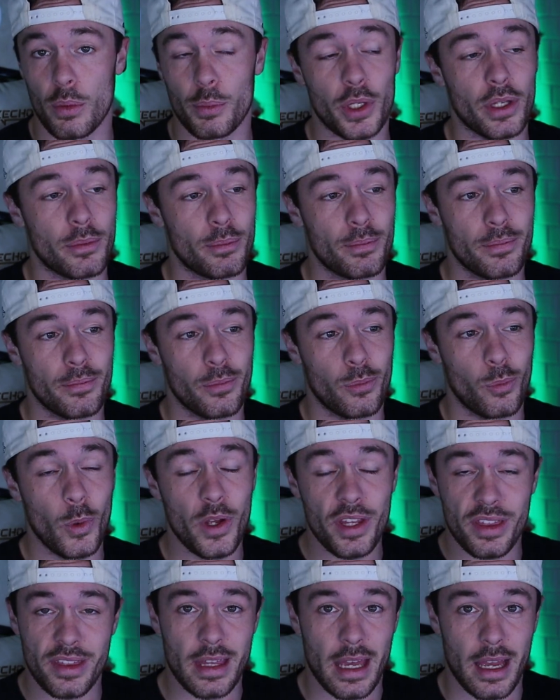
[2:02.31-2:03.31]
But
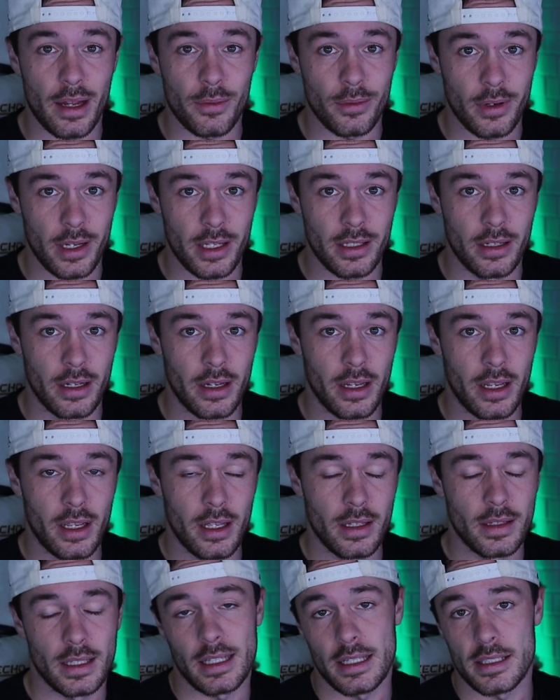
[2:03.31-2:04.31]
with that, right,
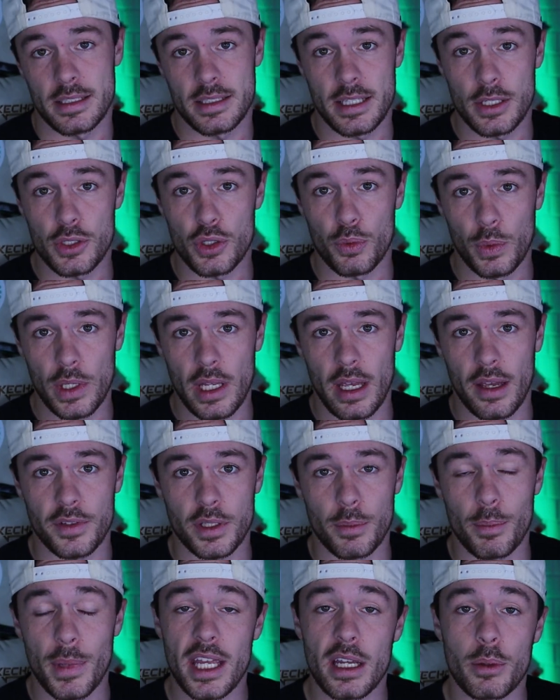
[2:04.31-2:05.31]
like, that's a decision we have
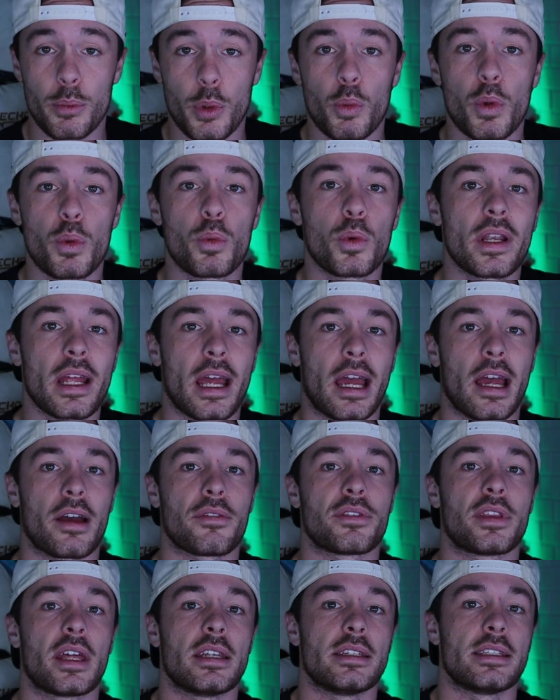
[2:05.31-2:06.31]
to make, but we wouldn't
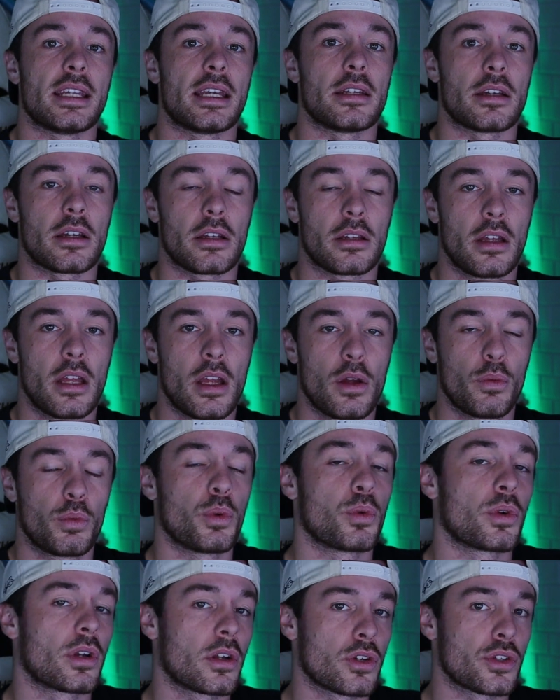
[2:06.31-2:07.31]
have that data. We
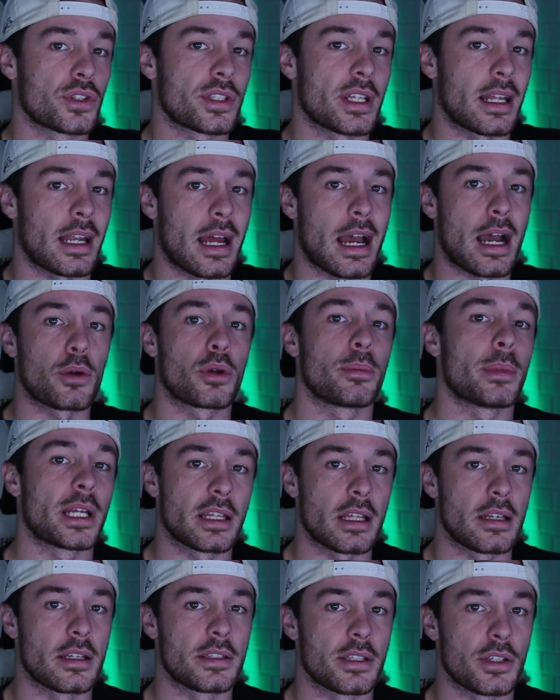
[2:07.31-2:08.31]
wouldn't understand how to make
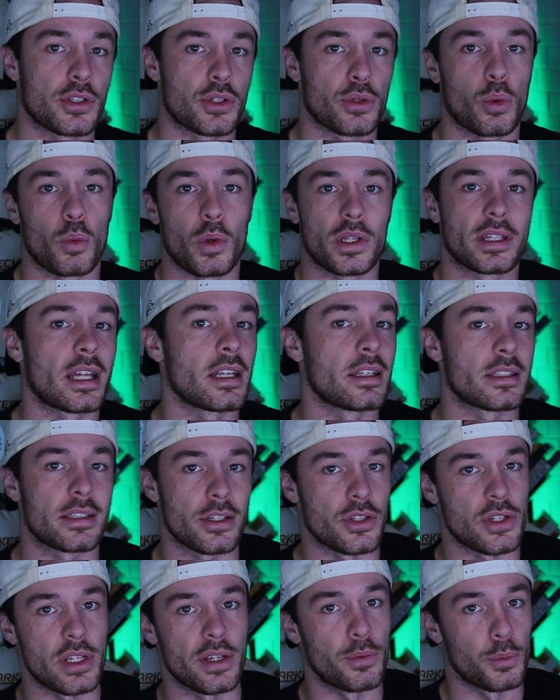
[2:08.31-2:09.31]
that decision or what that
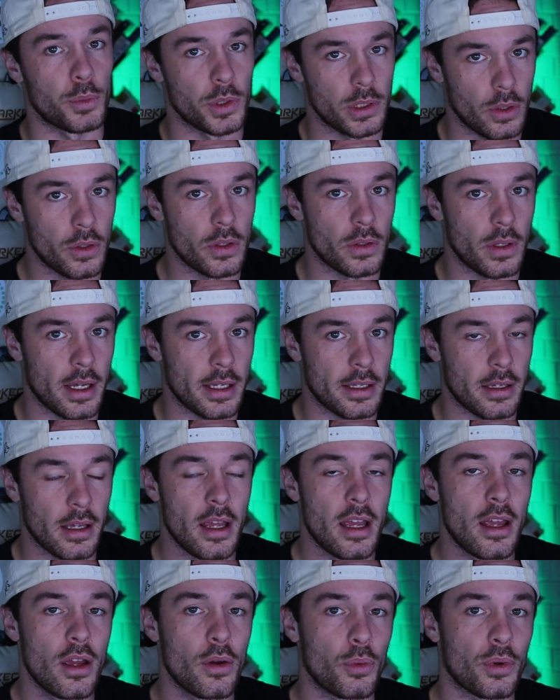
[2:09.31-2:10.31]
decision even would look like
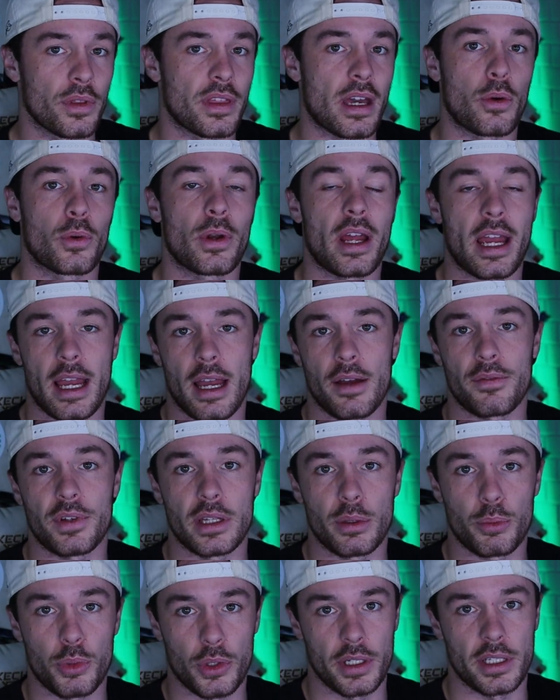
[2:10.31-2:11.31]
without having
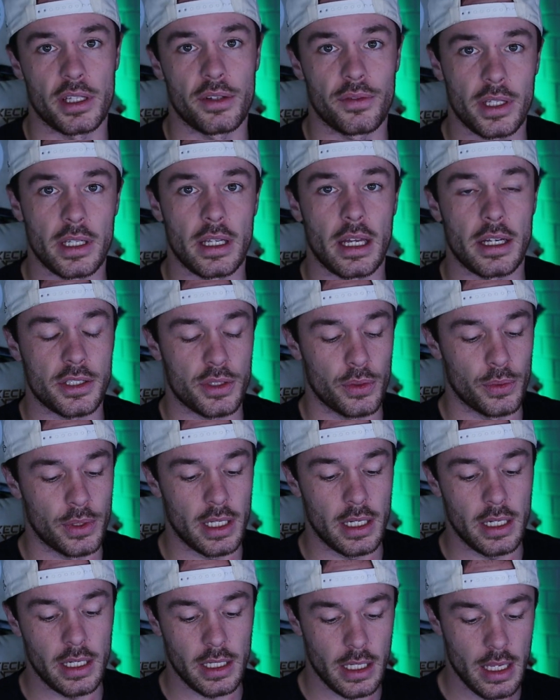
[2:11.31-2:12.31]
the predictive index. So
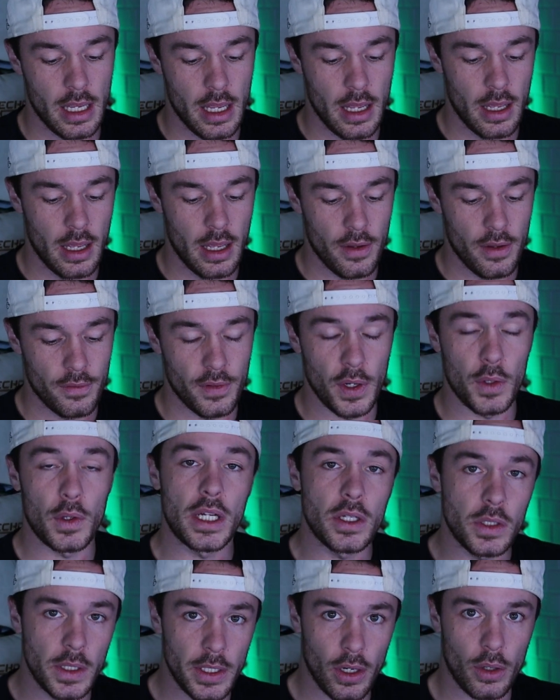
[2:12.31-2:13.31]
getting very
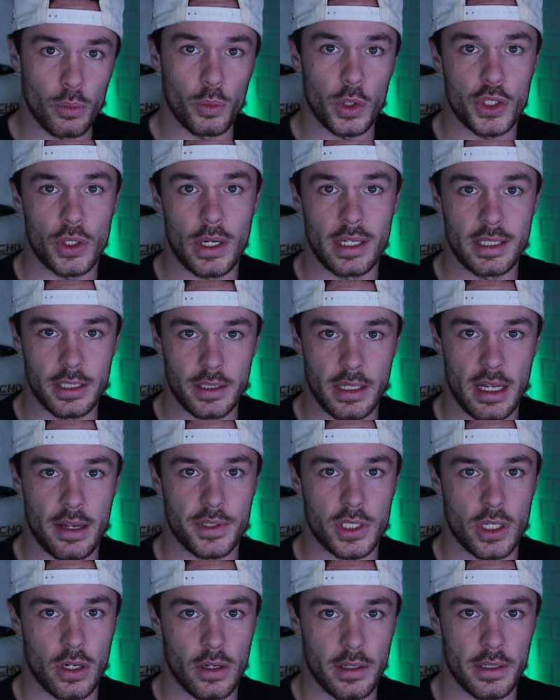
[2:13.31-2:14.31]
clear on what your ideal
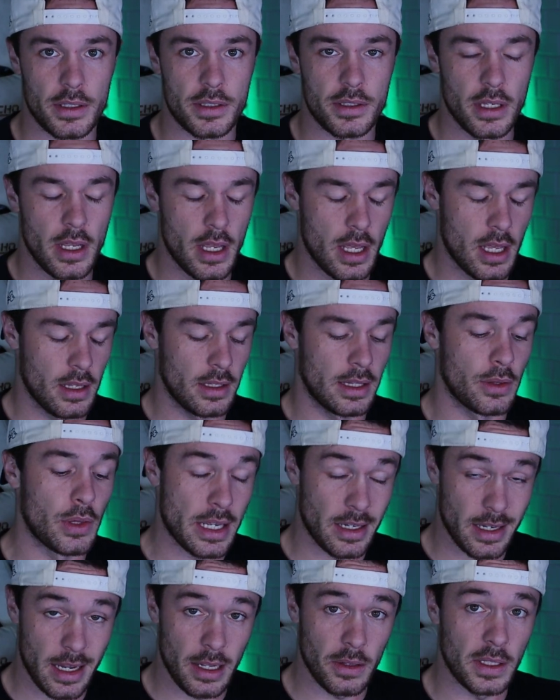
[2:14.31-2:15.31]
avatar is,
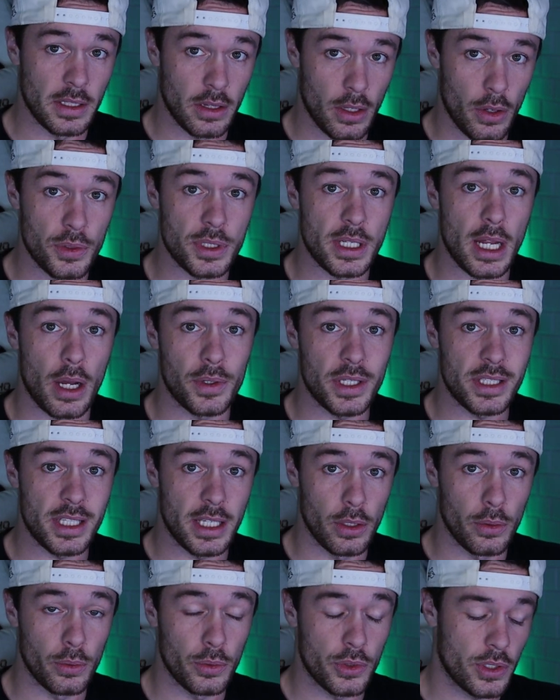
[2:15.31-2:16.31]
that nailing those down is
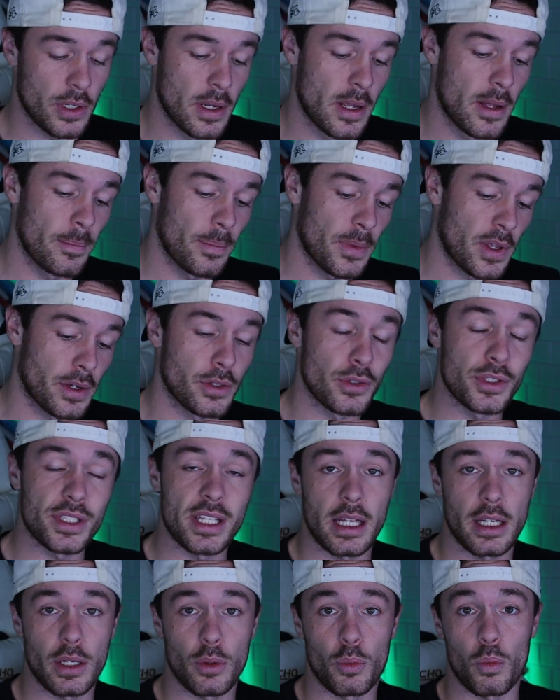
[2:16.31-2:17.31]
huge.
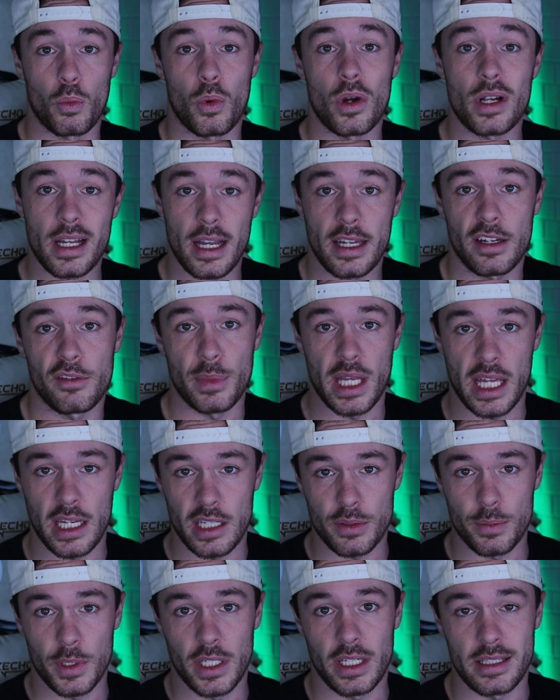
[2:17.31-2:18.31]
Understanding what kind of
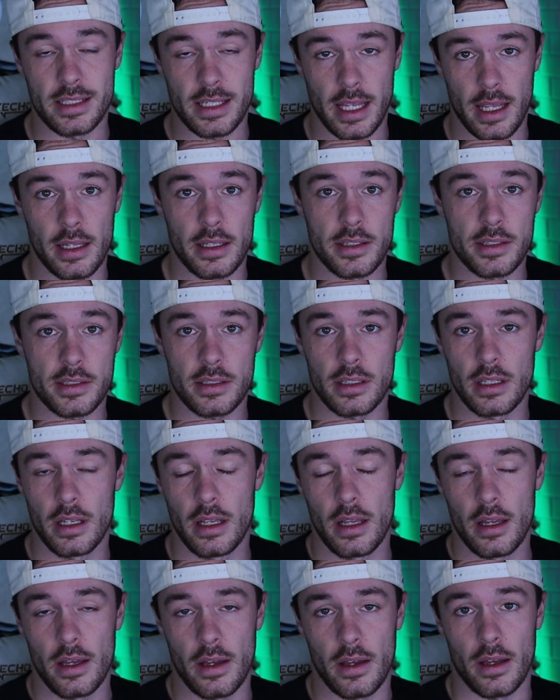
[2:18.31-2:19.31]
management it takes
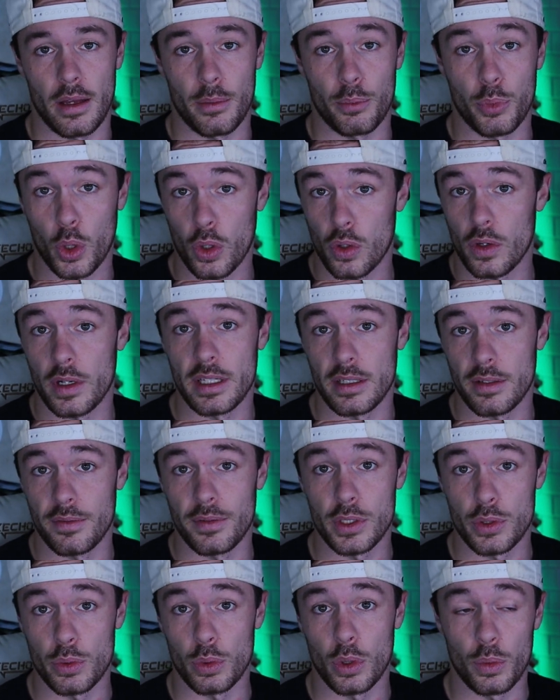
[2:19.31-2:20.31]
per
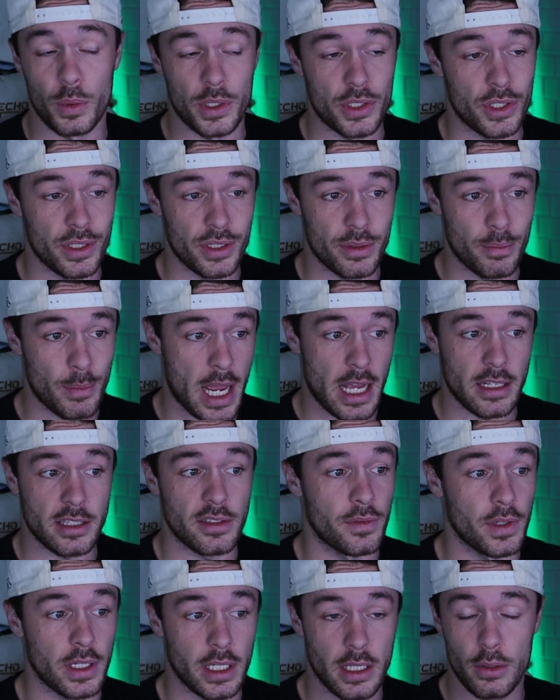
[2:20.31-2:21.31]
individual, which is
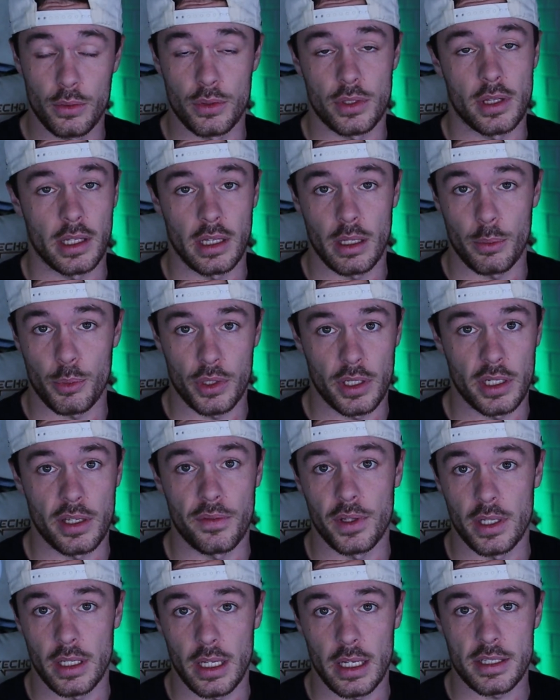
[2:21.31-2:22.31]
massive and a huge thing that
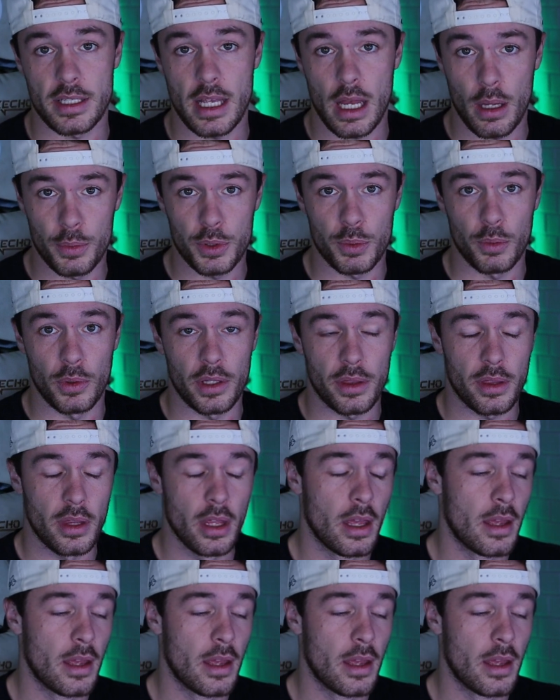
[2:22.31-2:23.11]
predictive index helps with.